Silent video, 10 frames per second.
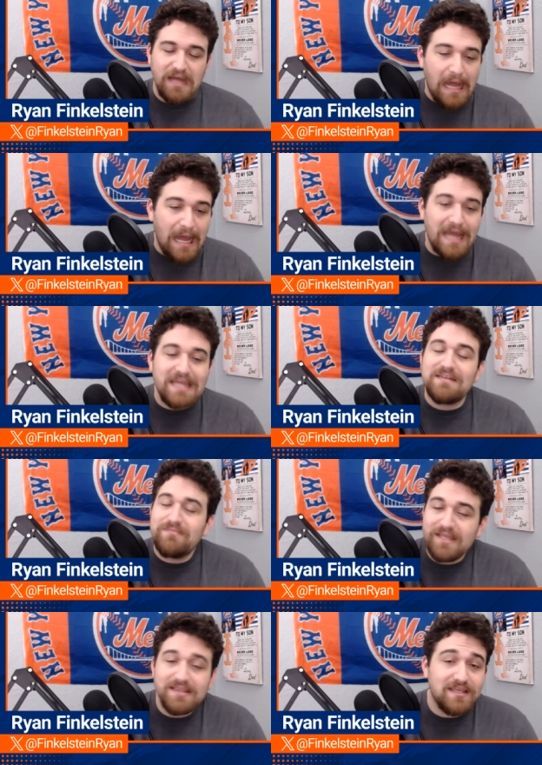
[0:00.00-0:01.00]
I can
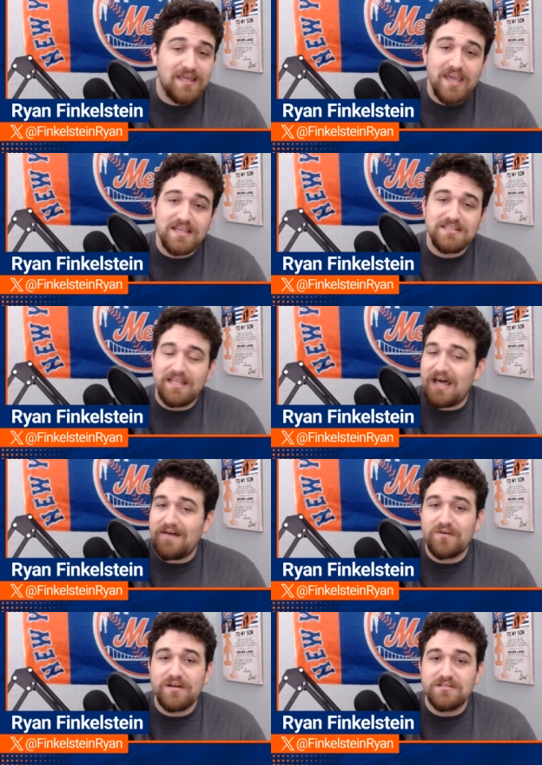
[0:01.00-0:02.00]
make the case that
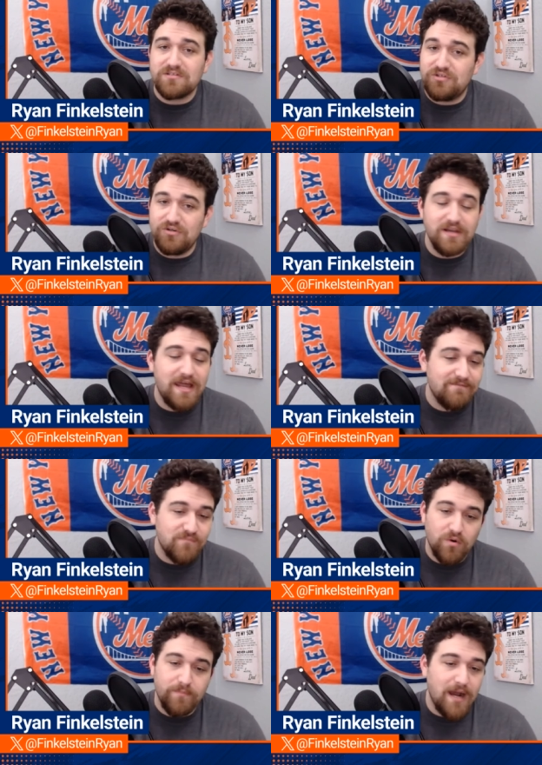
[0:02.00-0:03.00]
Alvarez could have
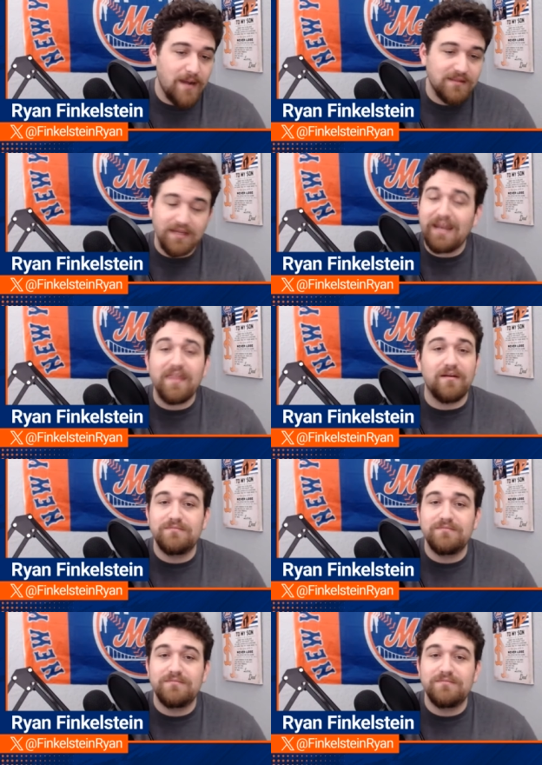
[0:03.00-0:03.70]
more pops than any of them.